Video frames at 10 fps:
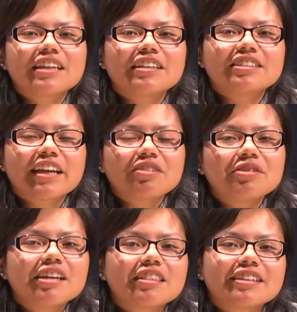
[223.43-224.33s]
on
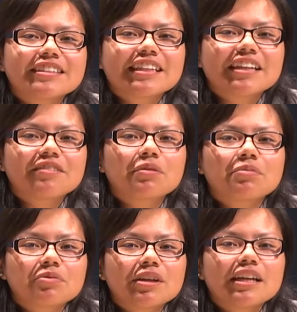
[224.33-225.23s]
January 13th from
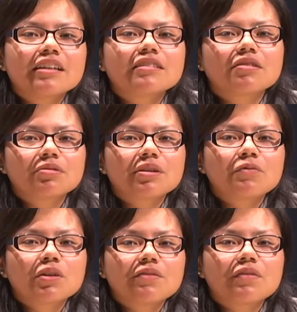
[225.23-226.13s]
3 to
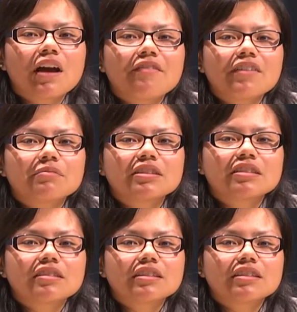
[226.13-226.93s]
3.45 in Mr.